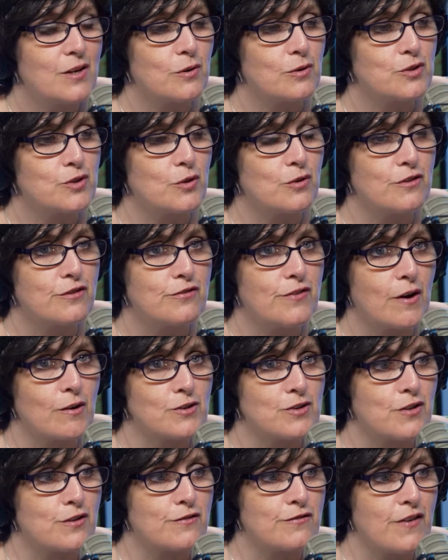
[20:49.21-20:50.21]
turn the
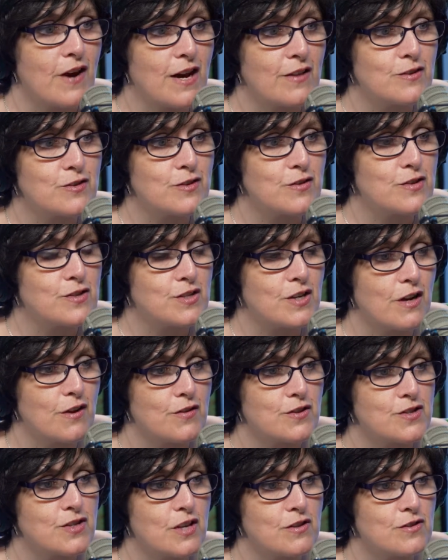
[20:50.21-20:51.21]
hearts of the fathers to the son and
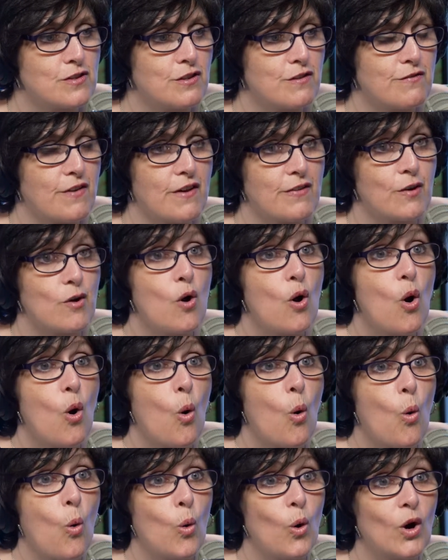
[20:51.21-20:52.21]
the sons to the father,
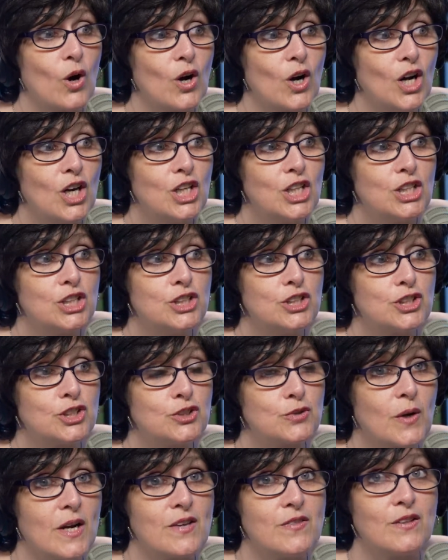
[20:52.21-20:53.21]
or
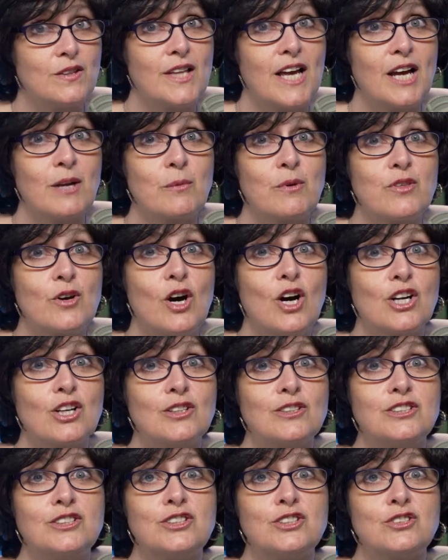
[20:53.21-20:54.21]
strike the land with
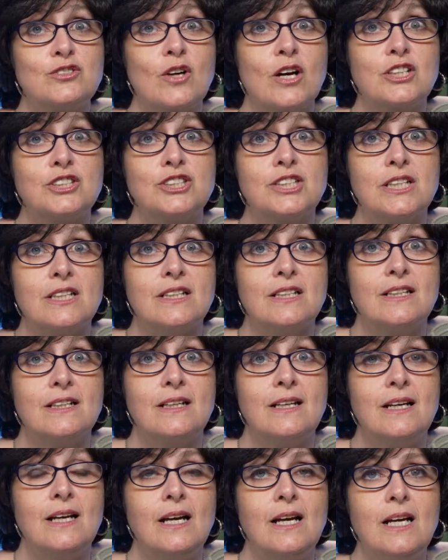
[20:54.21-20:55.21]
utter destruction.
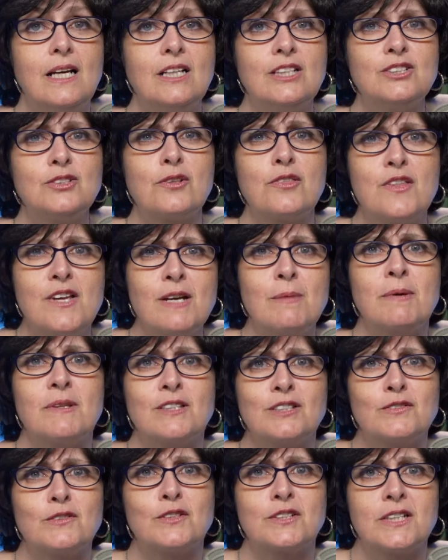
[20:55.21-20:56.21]
So think about
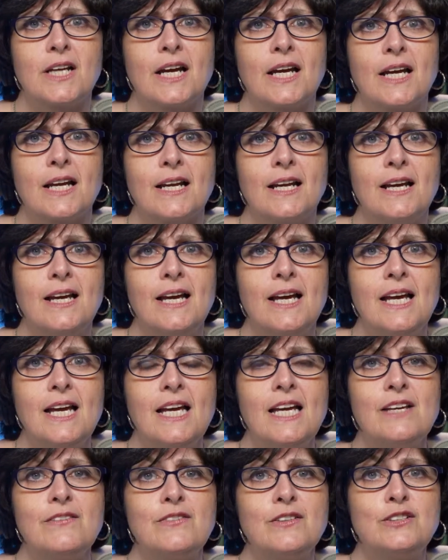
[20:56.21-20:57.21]
this for a second.
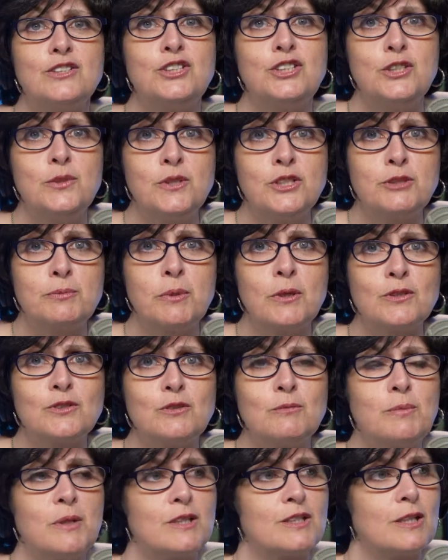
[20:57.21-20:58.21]
If a Jewish
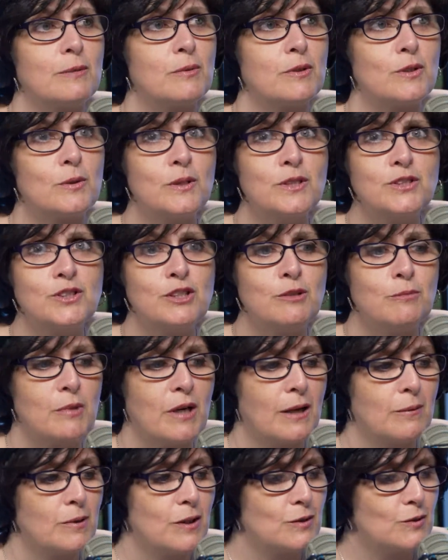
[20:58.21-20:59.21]
person picks up a Christian
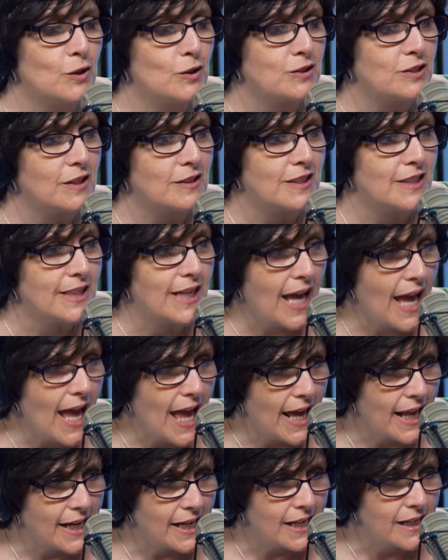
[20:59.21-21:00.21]
Bible and looks at the
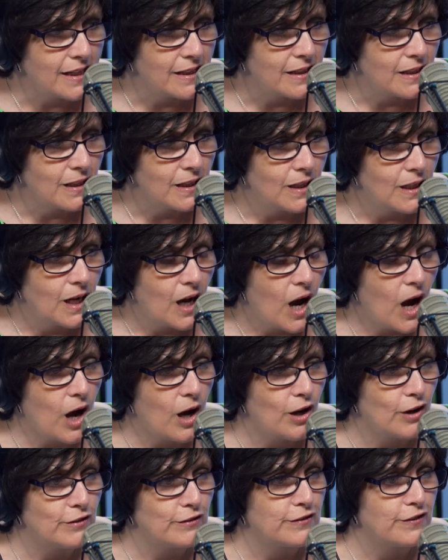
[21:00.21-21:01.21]
end
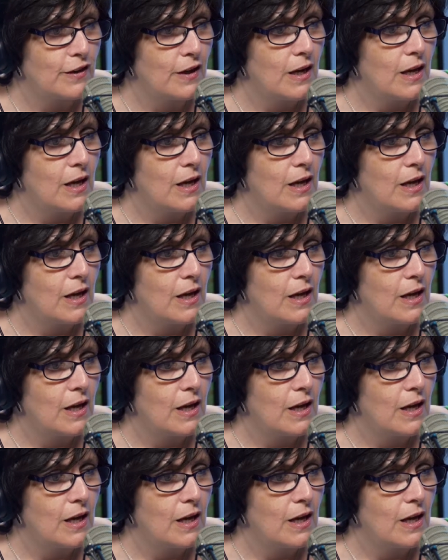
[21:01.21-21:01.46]
of